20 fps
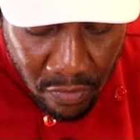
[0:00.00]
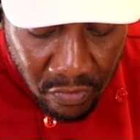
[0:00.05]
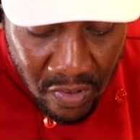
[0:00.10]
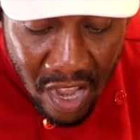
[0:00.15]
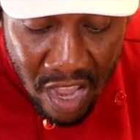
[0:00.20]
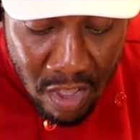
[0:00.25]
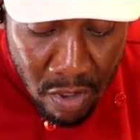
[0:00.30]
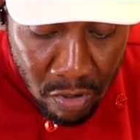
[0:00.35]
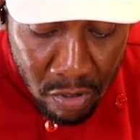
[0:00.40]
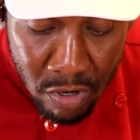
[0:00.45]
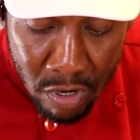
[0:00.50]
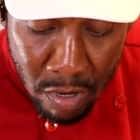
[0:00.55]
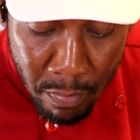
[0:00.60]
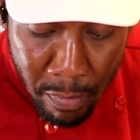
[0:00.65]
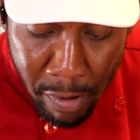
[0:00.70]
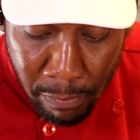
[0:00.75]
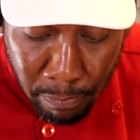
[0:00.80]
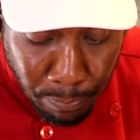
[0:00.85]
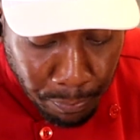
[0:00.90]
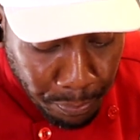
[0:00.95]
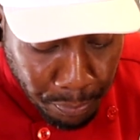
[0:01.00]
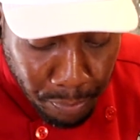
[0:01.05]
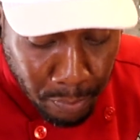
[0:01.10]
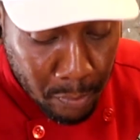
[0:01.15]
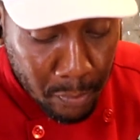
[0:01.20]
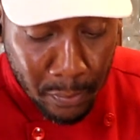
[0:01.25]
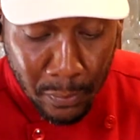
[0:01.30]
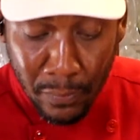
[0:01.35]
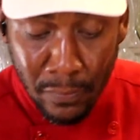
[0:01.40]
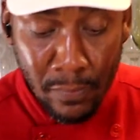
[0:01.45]
This thing here good, man.
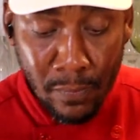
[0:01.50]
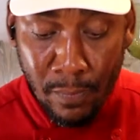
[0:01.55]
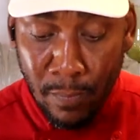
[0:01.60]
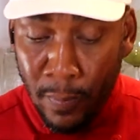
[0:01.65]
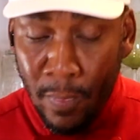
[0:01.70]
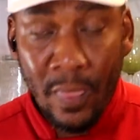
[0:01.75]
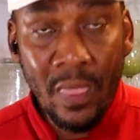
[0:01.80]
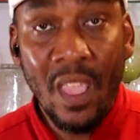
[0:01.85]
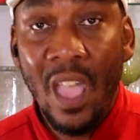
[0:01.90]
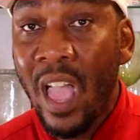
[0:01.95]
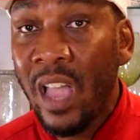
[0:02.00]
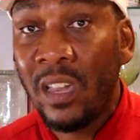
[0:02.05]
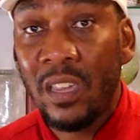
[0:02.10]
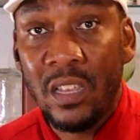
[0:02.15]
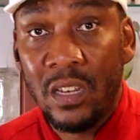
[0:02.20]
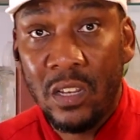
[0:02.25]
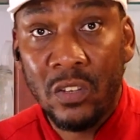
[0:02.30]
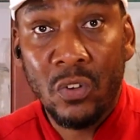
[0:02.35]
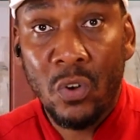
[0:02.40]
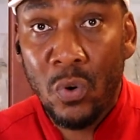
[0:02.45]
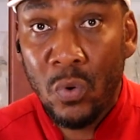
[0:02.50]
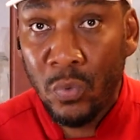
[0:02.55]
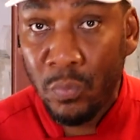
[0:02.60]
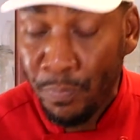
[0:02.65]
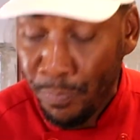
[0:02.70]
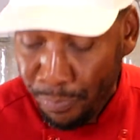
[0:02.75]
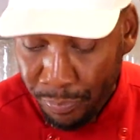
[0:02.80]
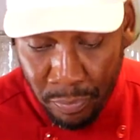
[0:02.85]
I can eat this whole